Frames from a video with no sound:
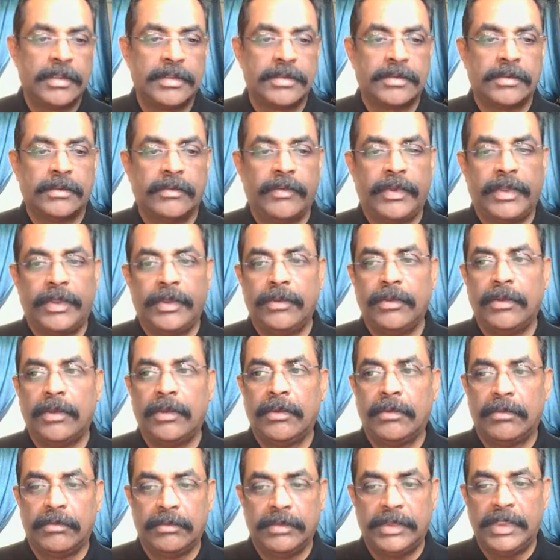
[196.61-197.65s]
So when you
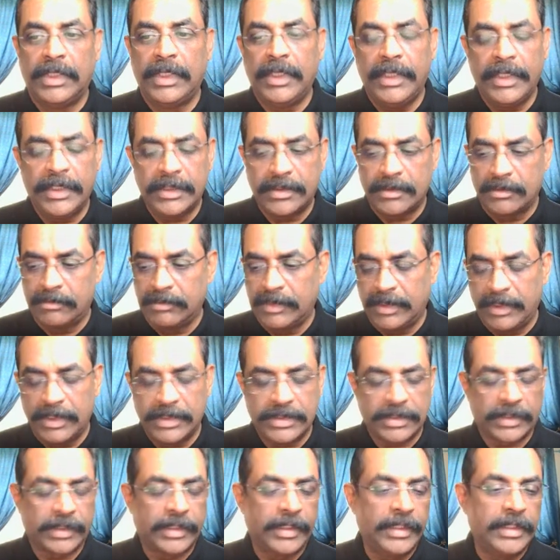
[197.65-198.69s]
do delete, then
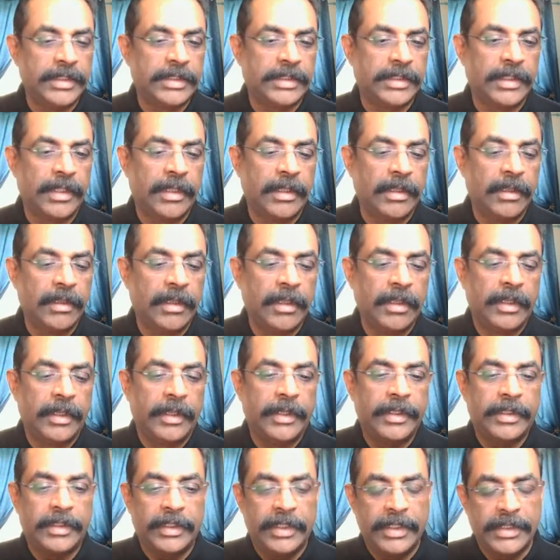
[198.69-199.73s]

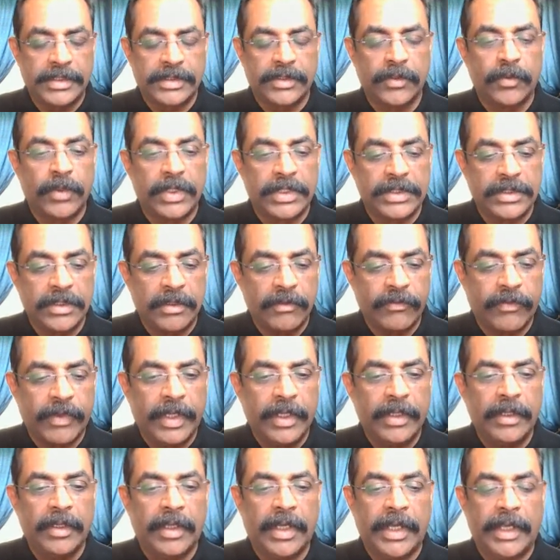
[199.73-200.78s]
it reads the original
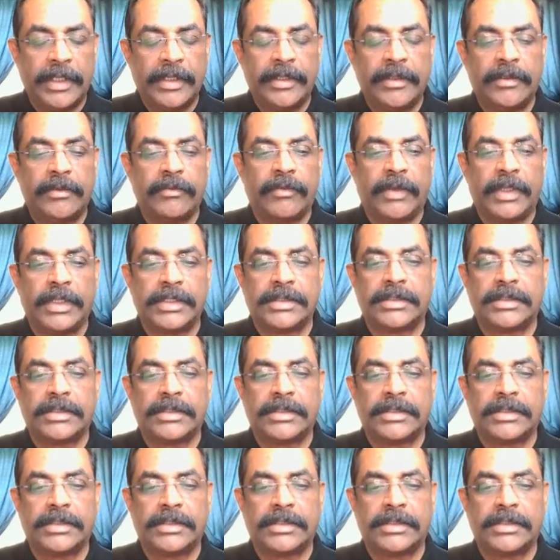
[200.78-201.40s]
file, identifies